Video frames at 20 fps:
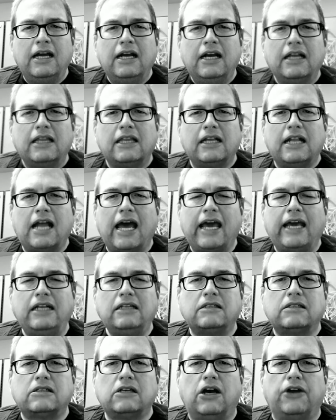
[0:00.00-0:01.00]
The Knights
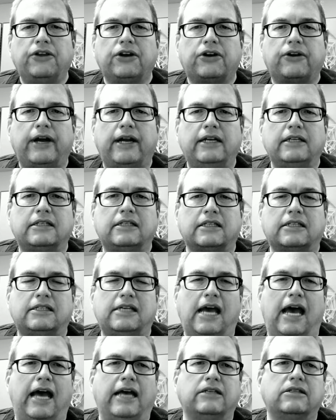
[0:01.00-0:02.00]
saw their greatest
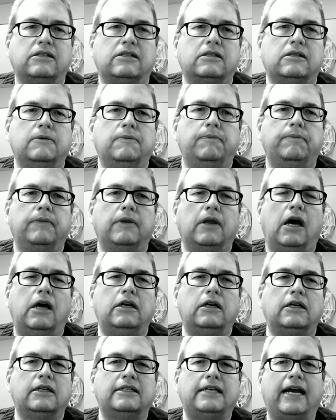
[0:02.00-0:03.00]
success
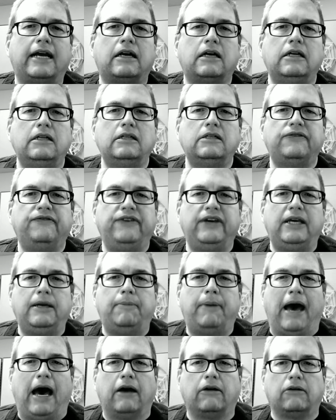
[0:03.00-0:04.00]
under Terence V.
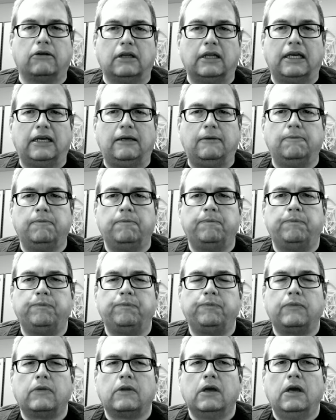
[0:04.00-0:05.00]
Powderly.
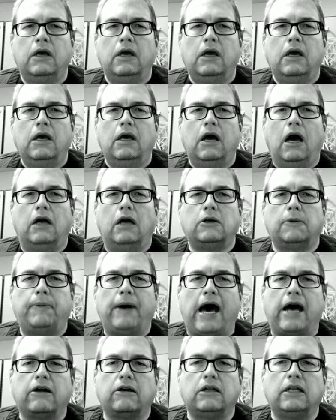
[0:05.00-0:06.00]
Under
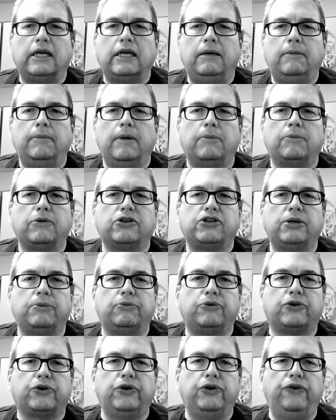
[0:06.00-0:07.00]
Powderly, membership
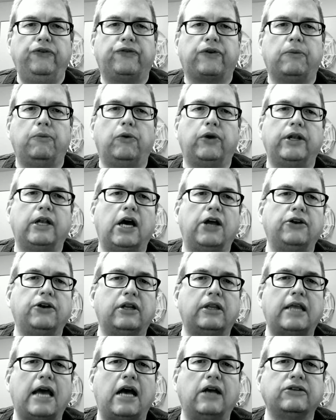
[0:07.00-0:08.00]
grew from
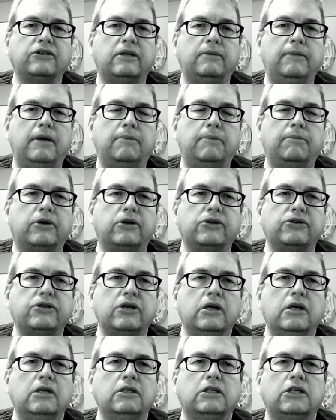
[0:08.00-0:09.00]
100,000 members
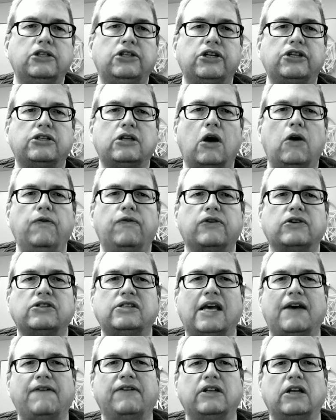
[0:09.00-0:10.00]
to just over
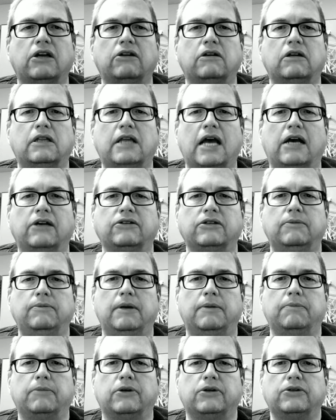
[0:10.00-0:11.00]
700,000
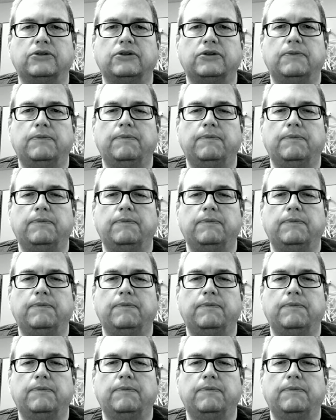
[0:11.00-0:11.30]
members.